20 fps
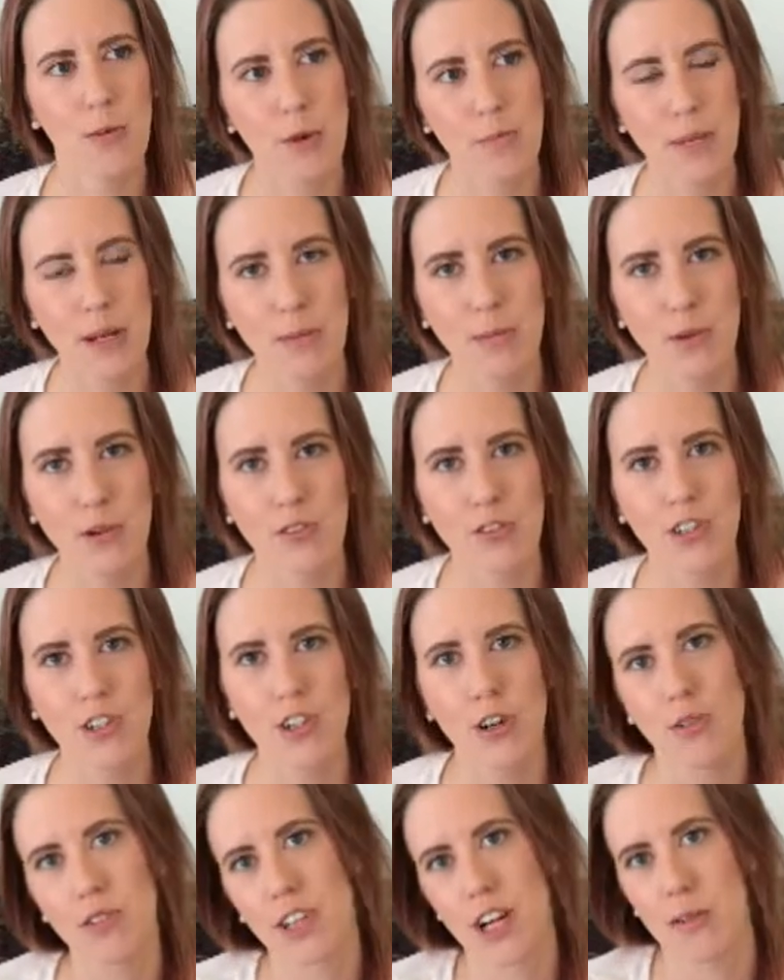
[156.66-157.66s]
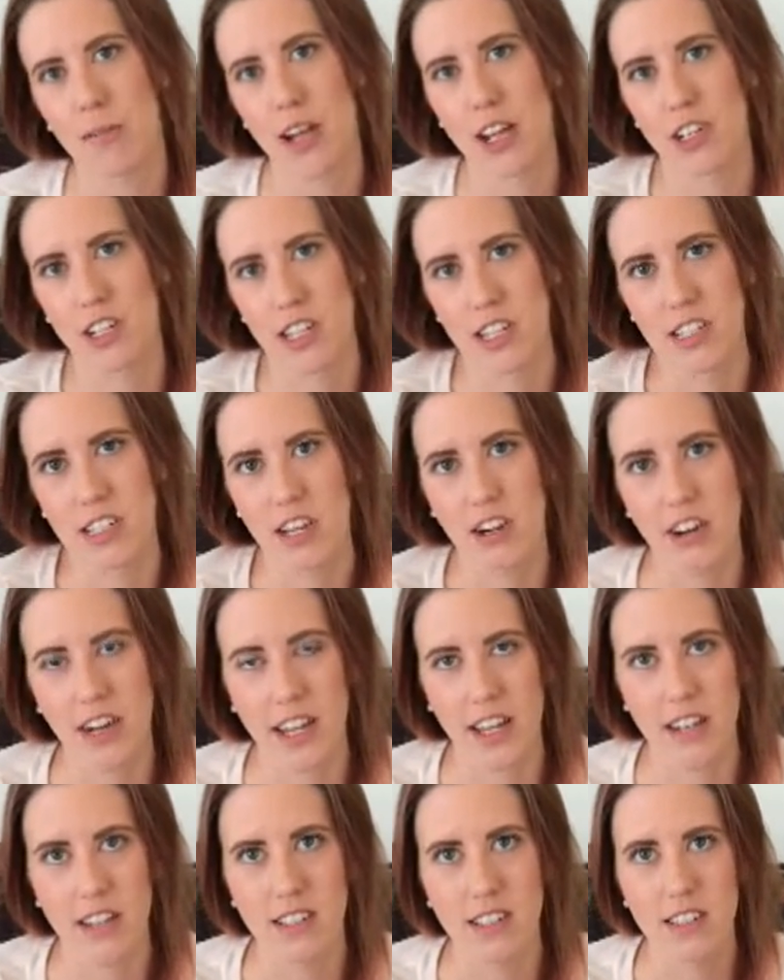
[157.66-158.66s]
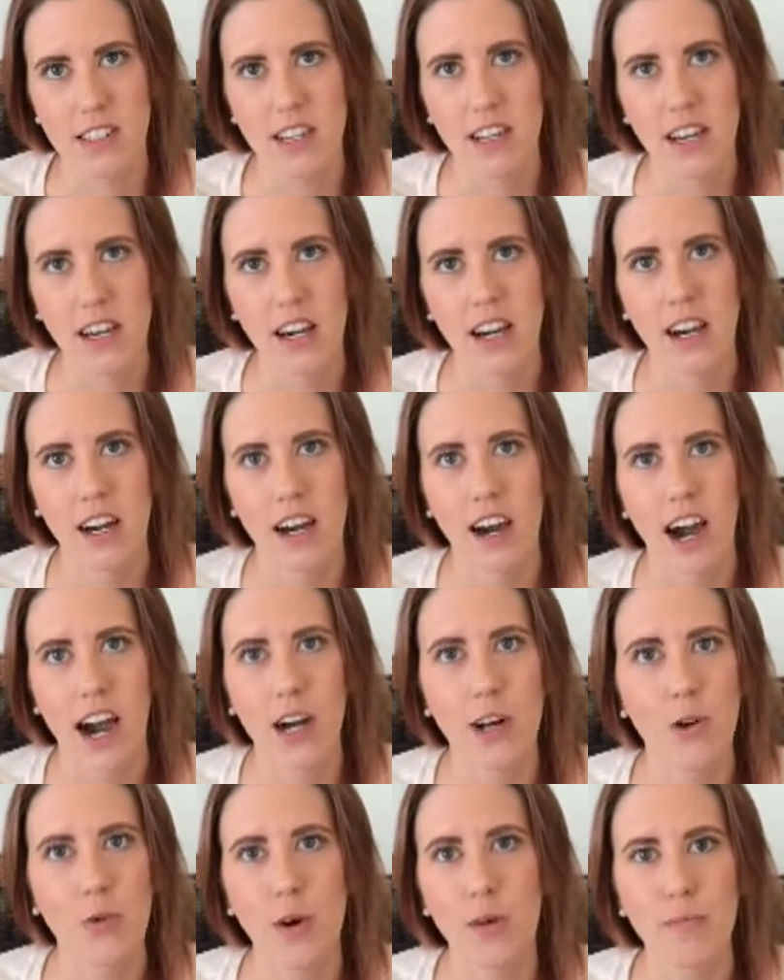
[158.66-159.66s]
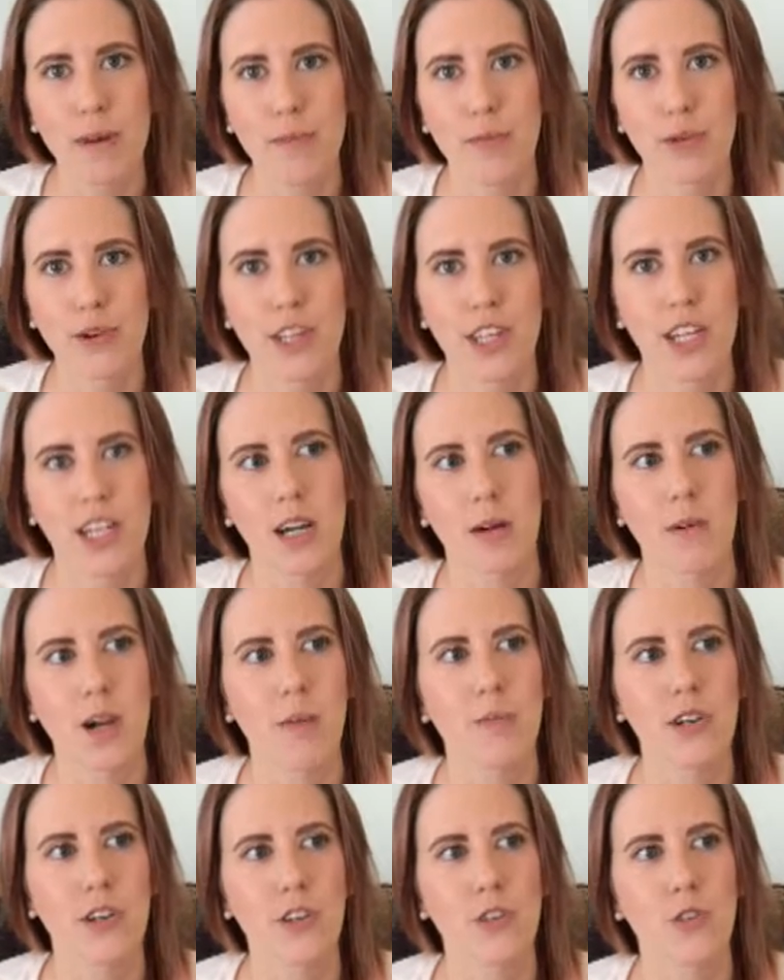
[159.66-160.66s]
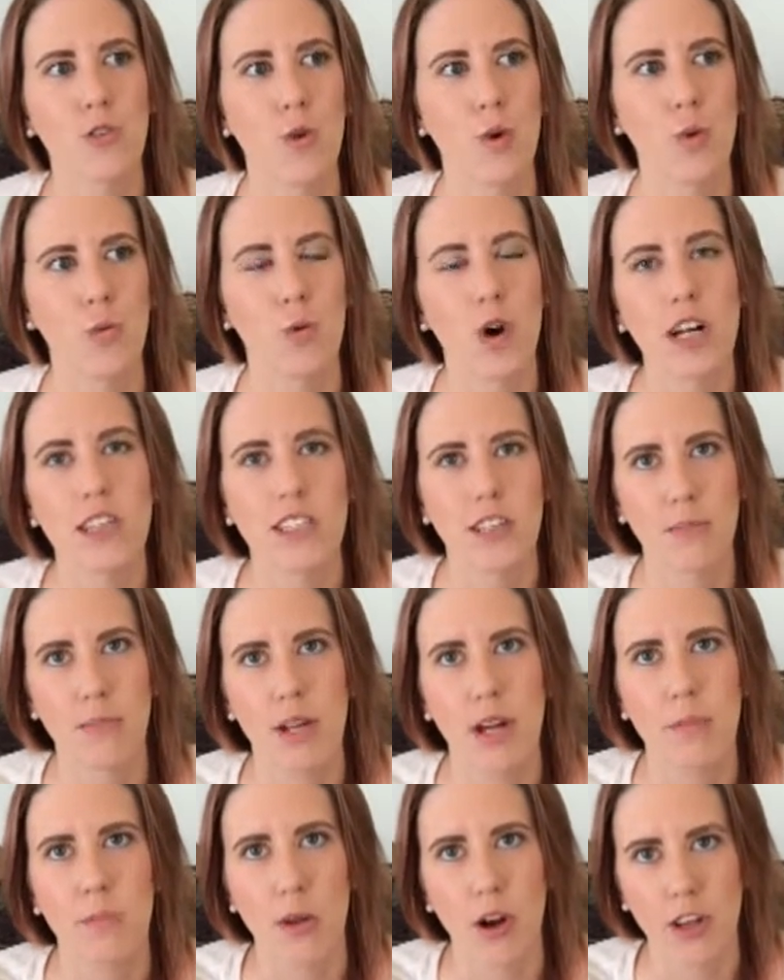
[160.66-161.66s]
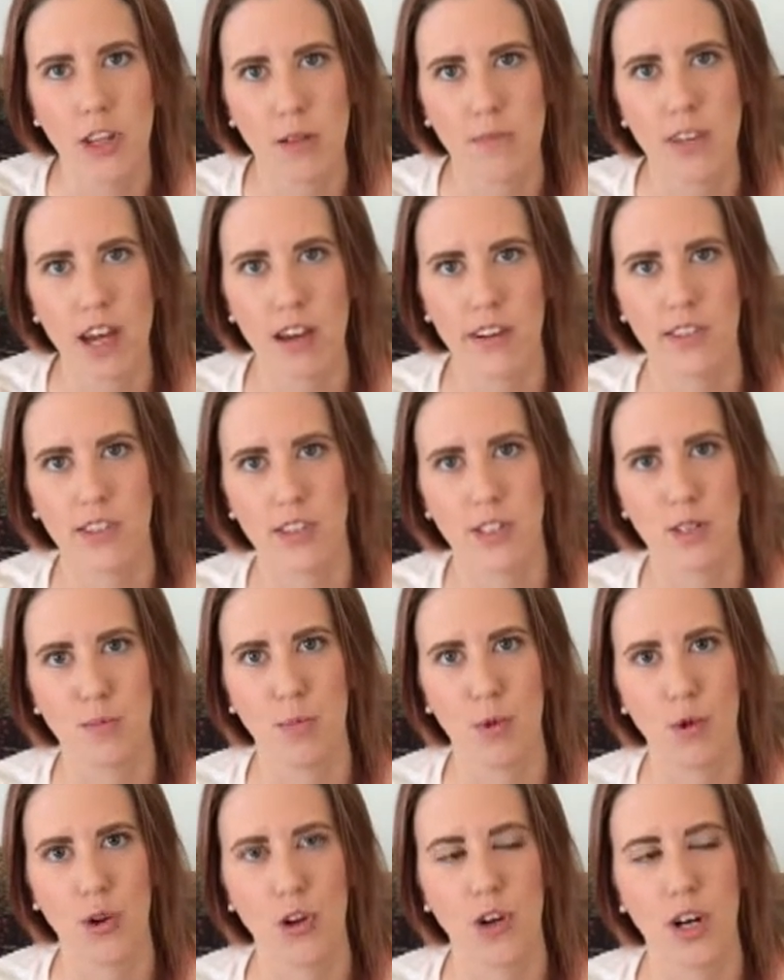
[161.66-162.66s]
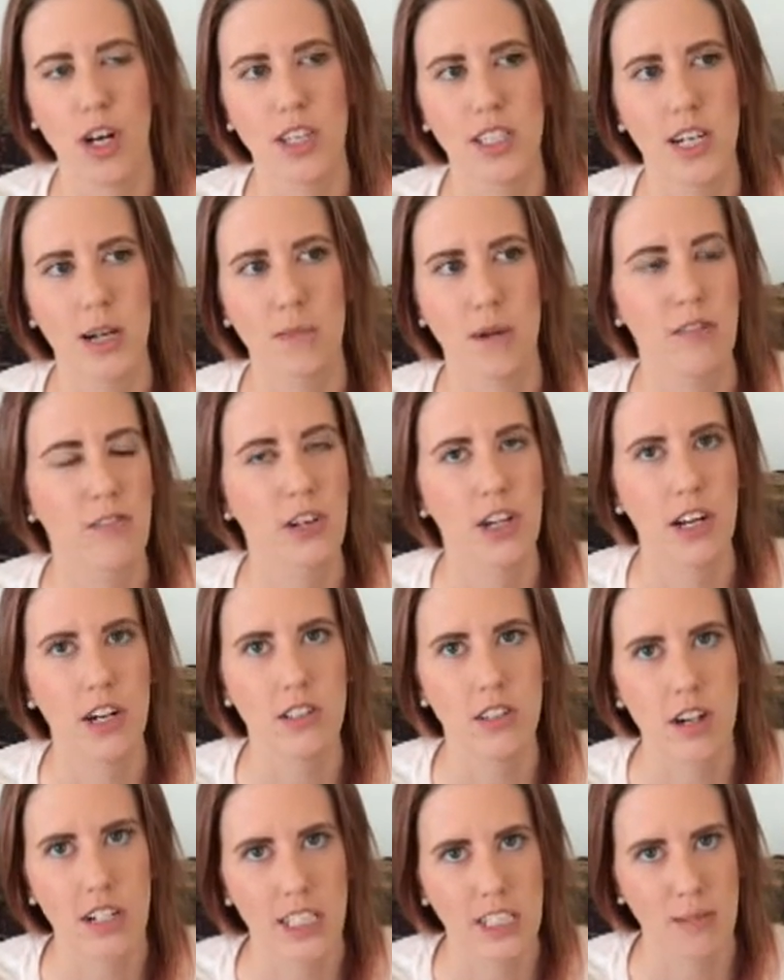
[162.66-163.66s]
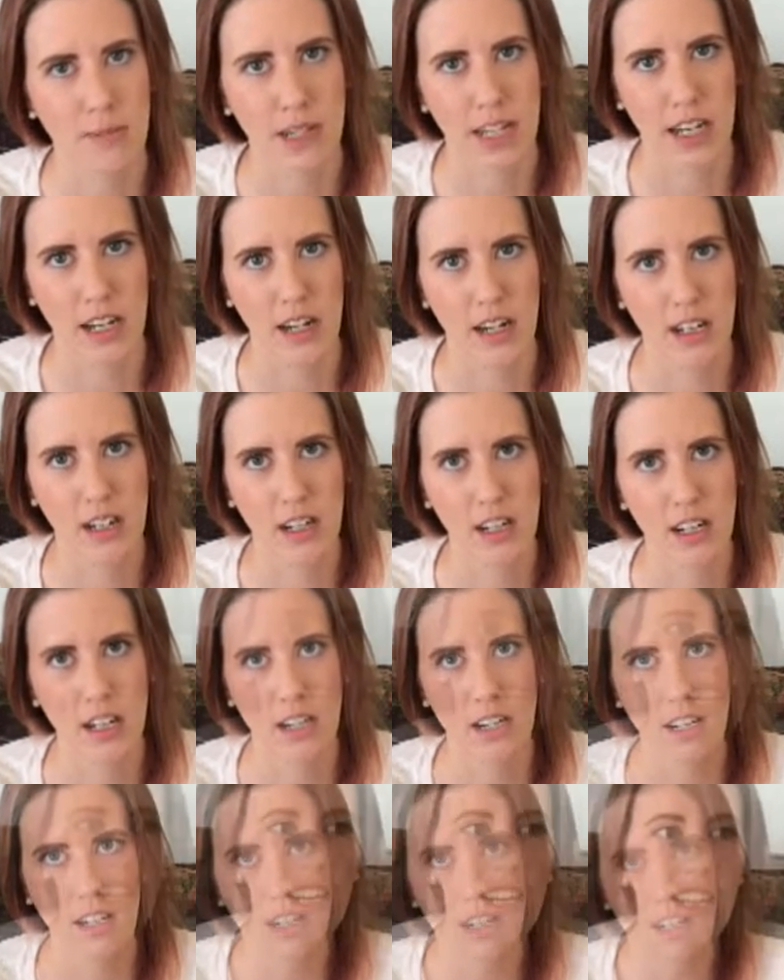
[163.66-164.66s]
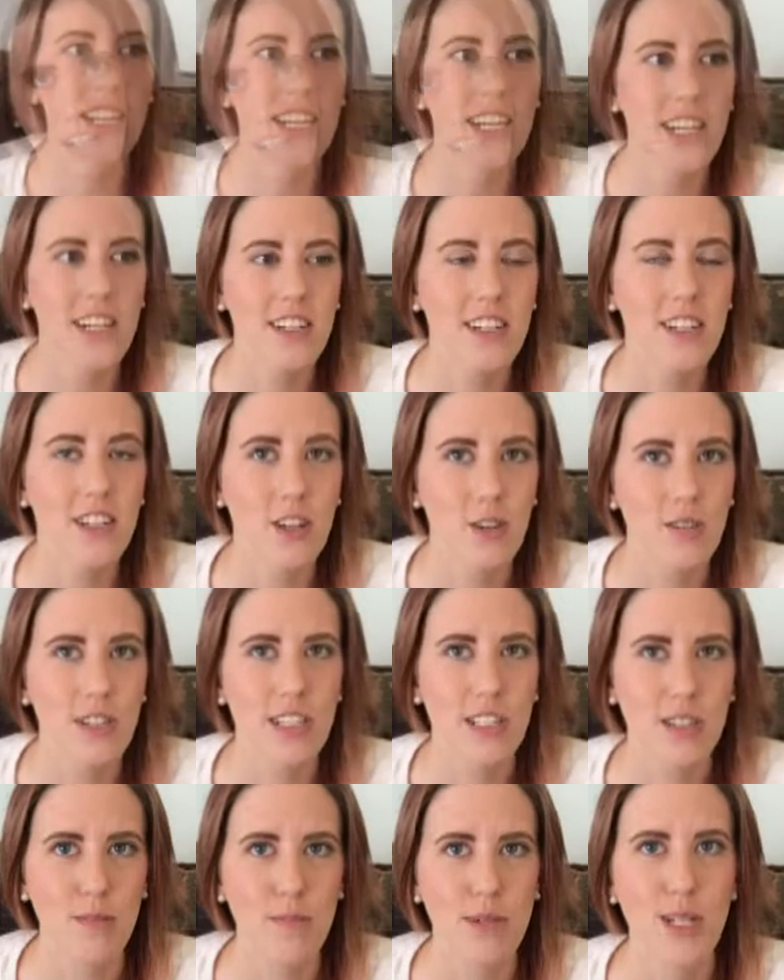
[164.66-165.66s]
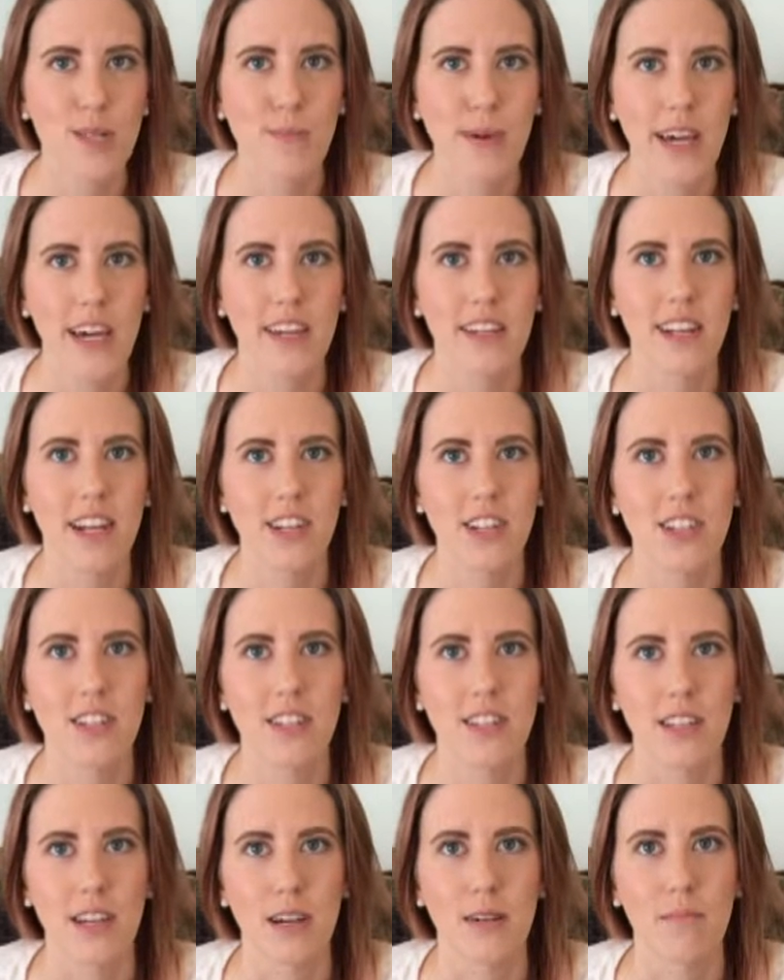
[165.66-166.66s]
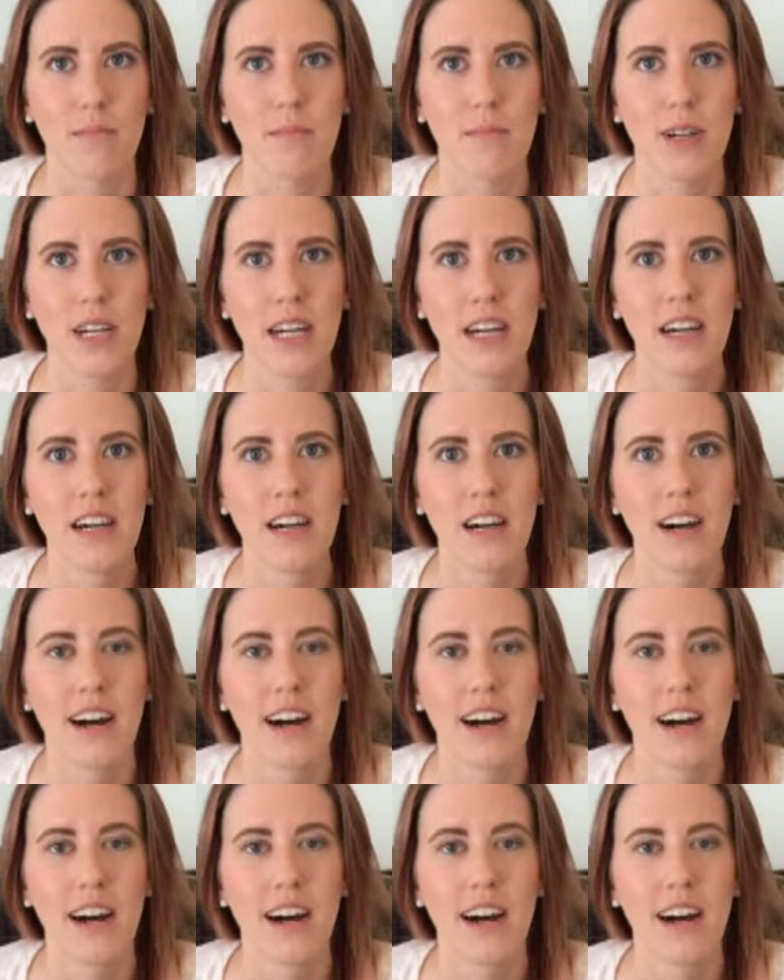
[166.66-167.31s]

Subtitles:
I want people to know that I'm actually serious. I don't want people to think I'm coming to their door once, I'm gonna mark them down as a supporter, and then I'm never gonna talk to them again. They need to know that somebody's paying attention to them.